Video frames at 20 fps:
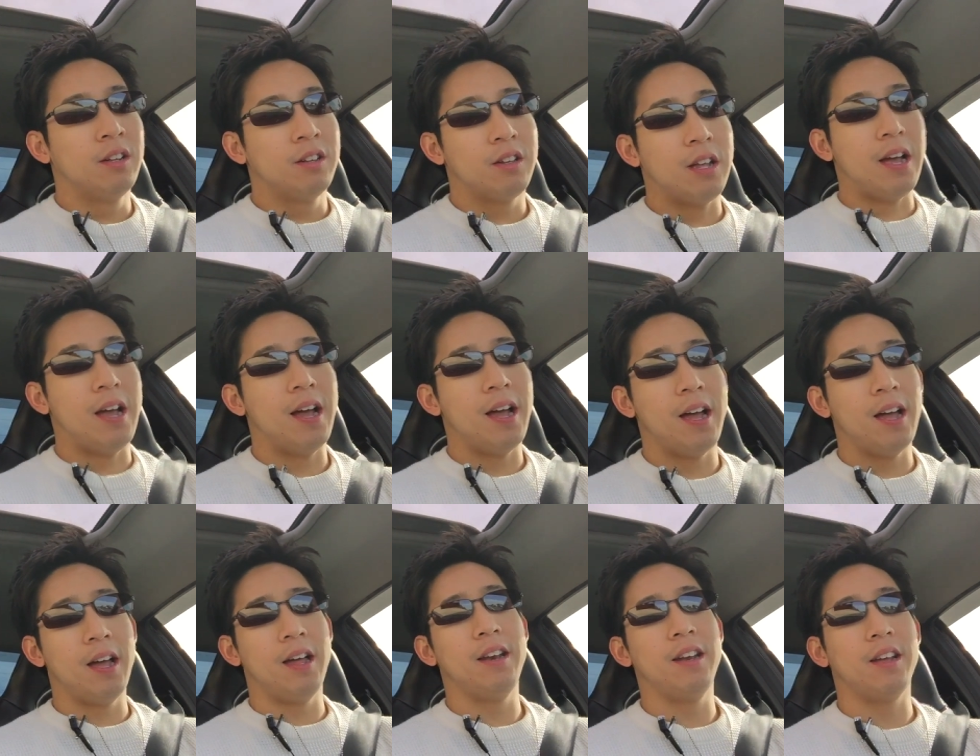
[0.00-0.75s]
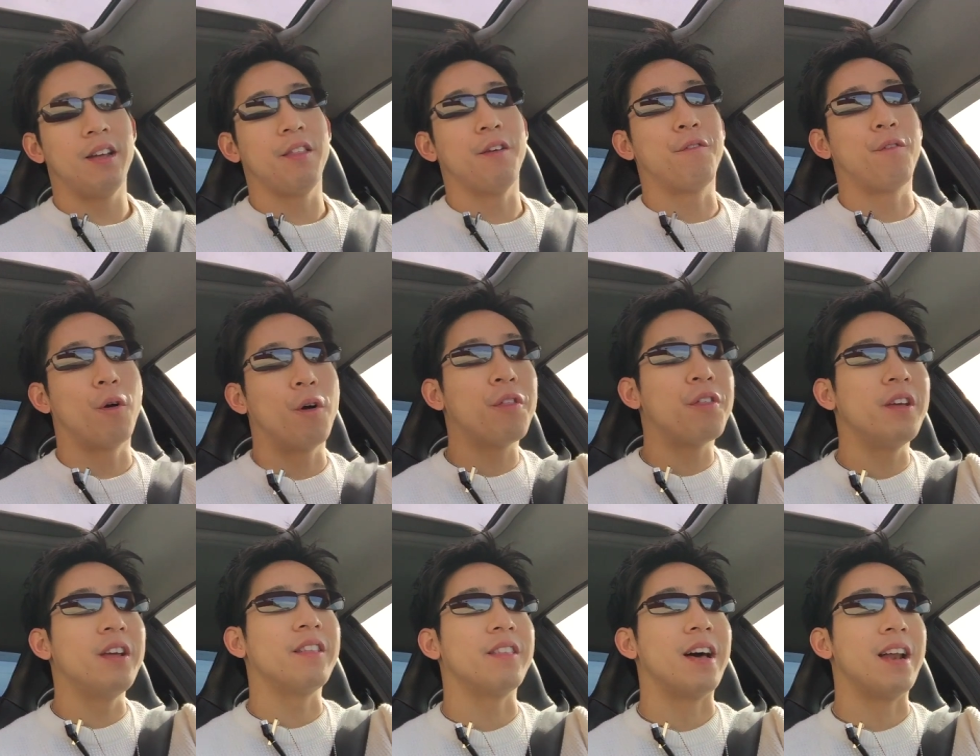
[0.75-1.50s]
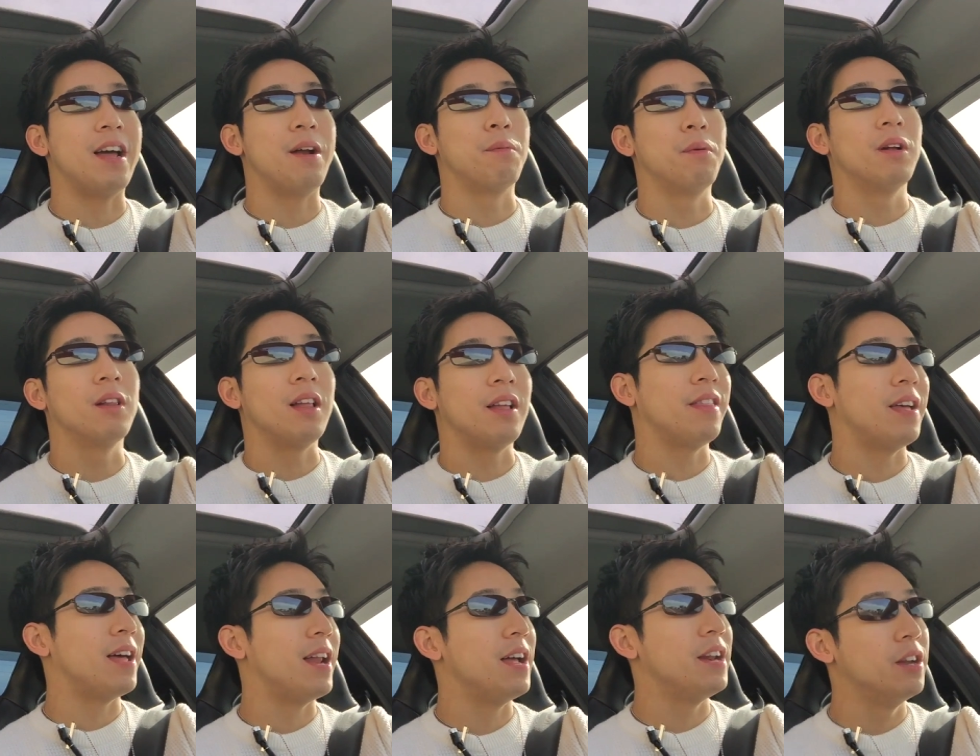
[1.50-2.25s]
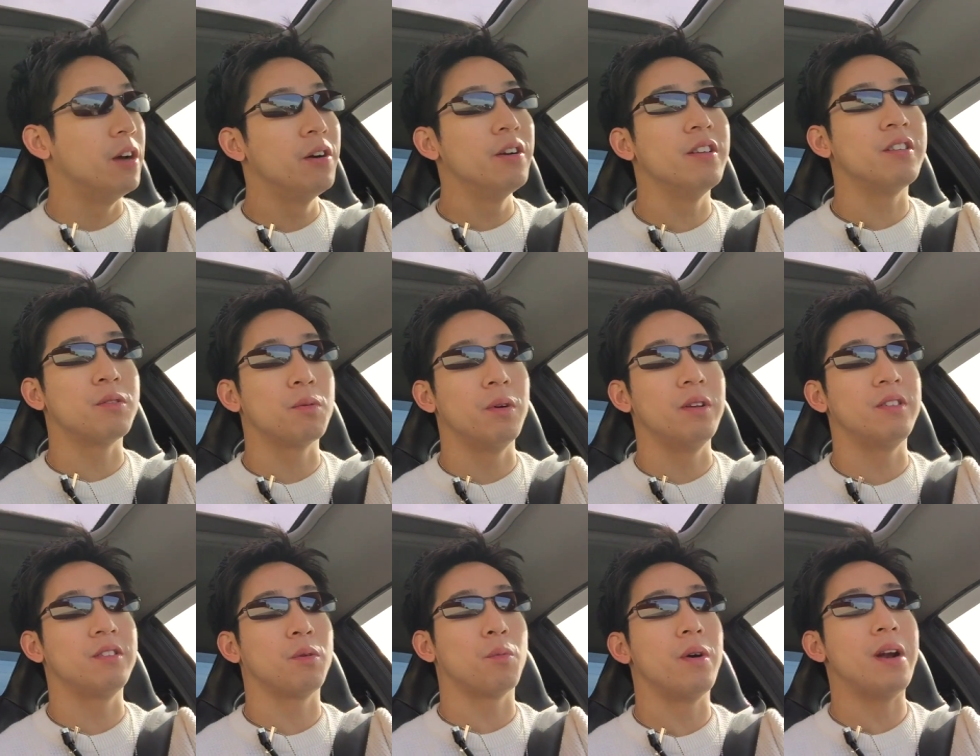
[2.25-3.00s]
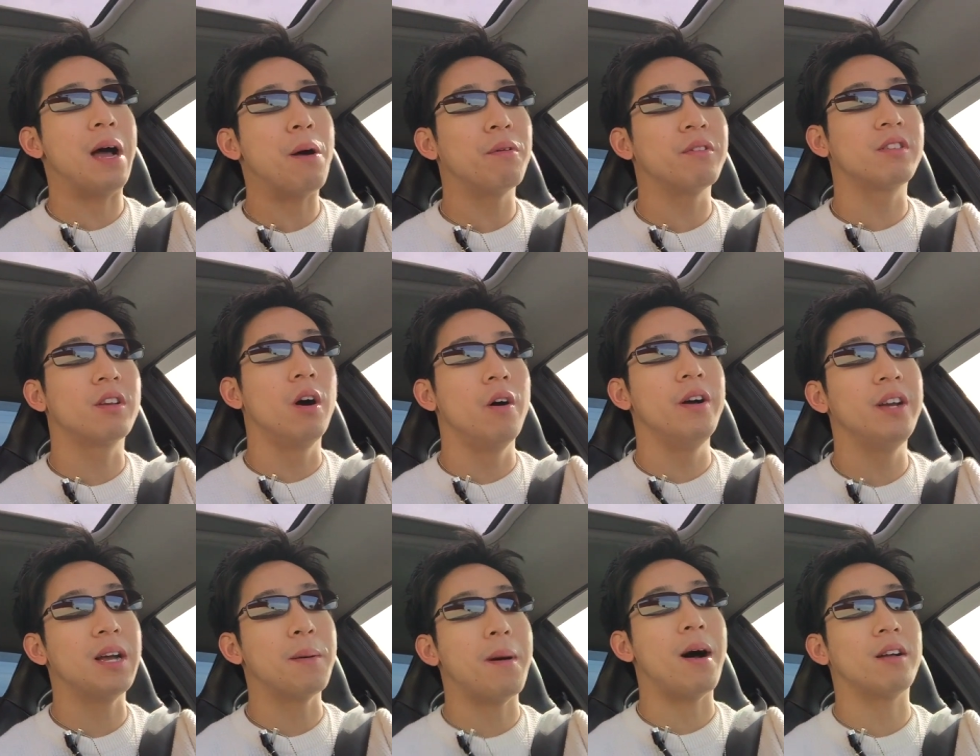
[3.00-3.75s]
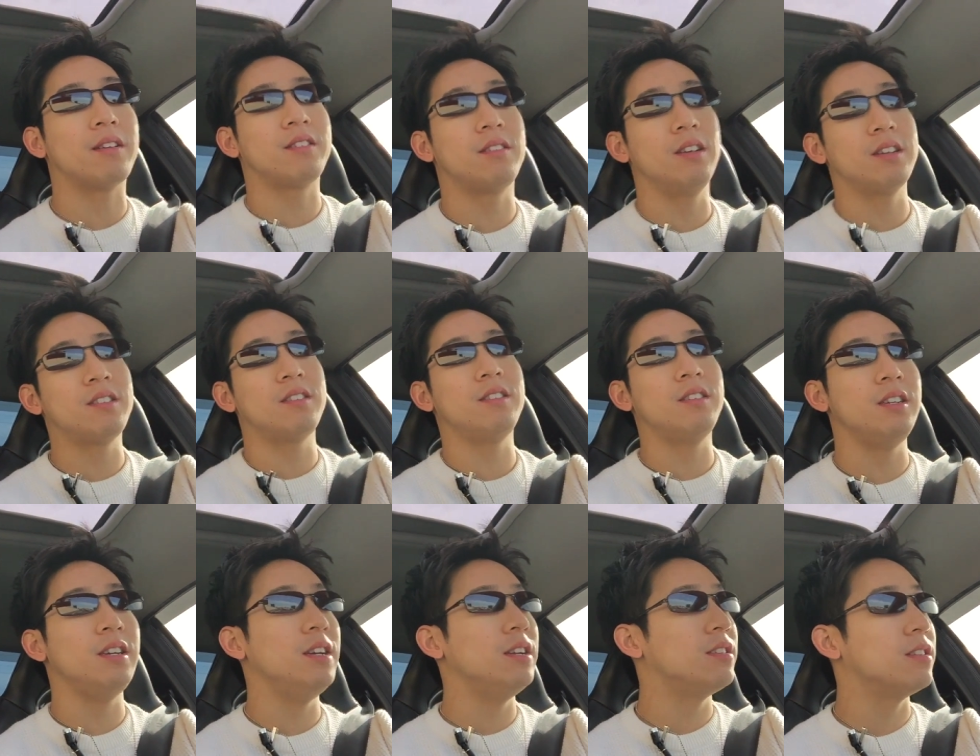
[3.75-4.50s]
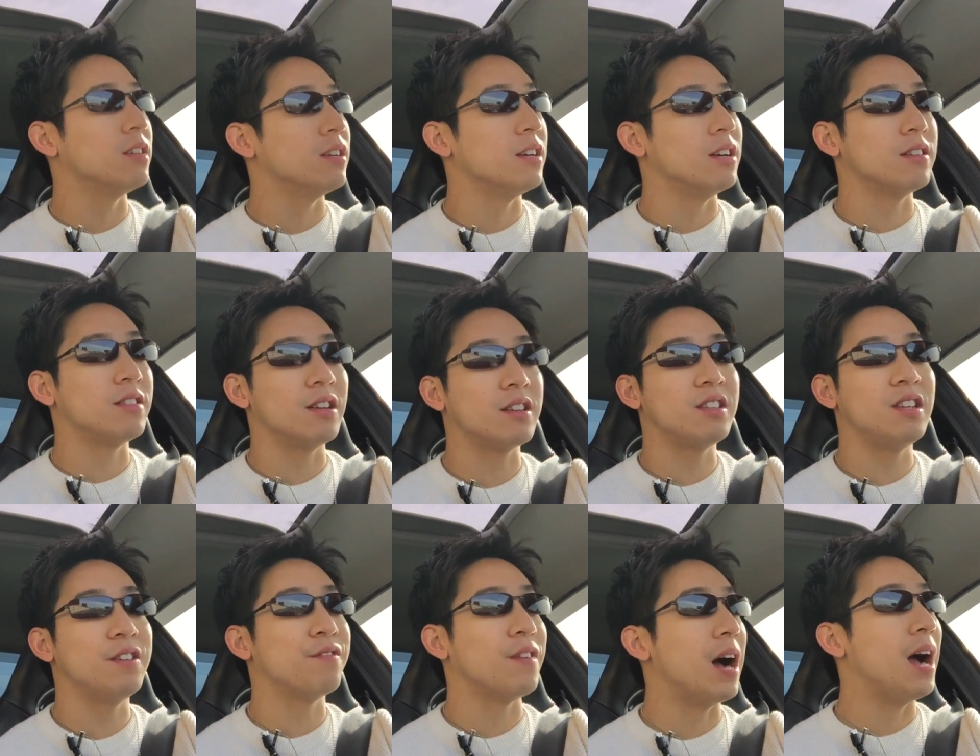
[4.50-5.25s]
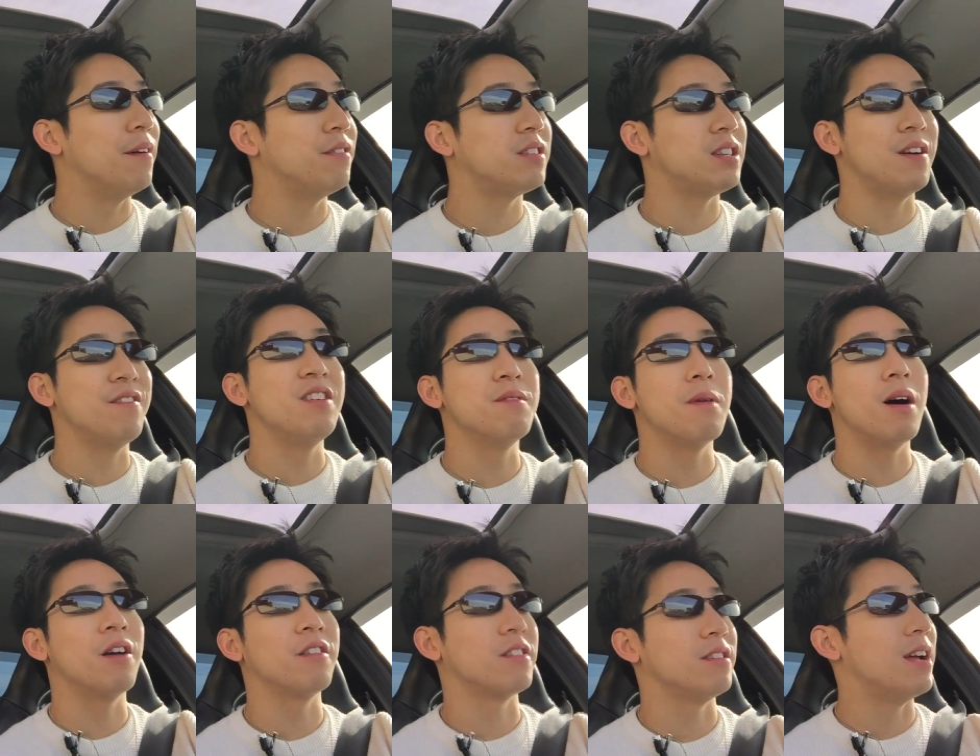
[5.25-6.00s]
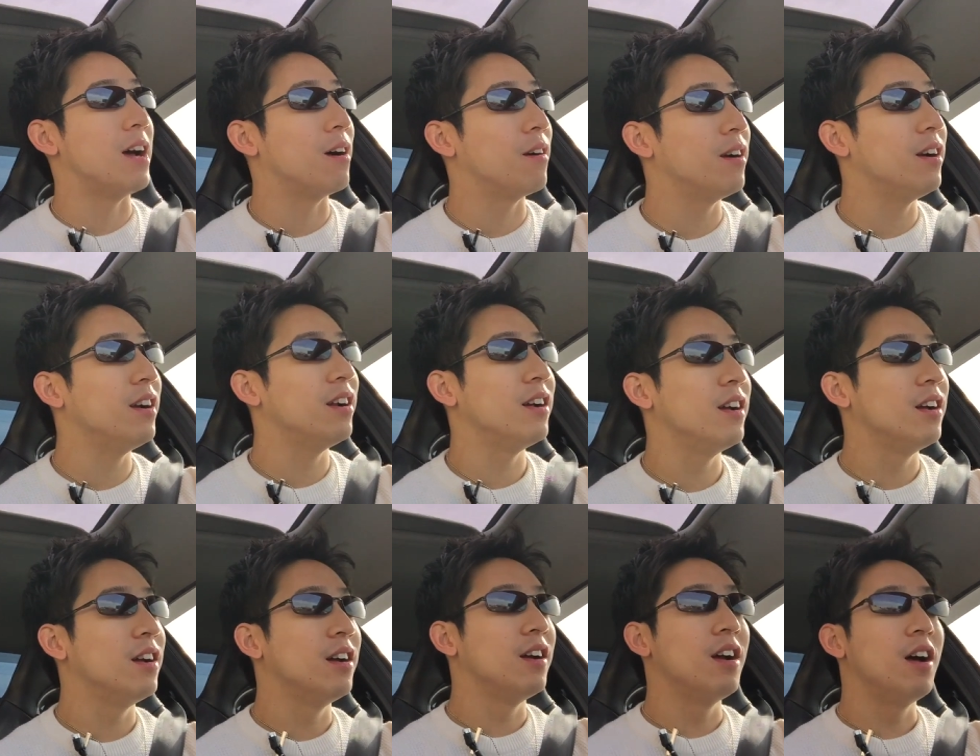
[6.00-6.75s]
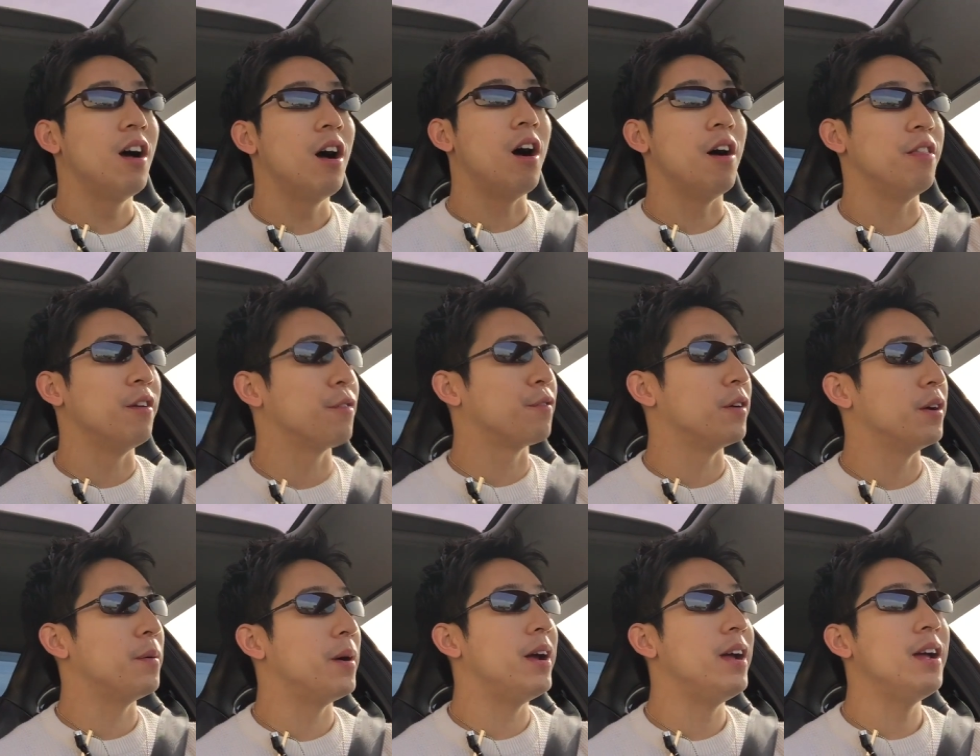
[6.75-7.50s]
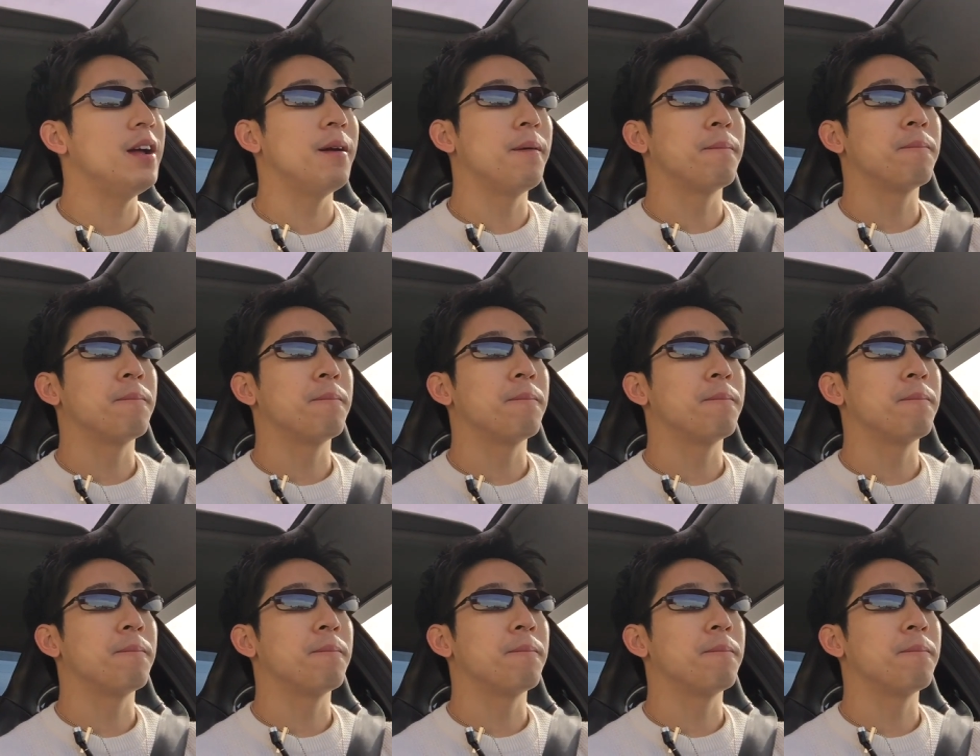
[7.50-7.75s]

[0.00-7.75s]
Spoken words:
And the fourth thing that I noticed was when I was going about 60 to 65, 70 miles an hour on the freeway,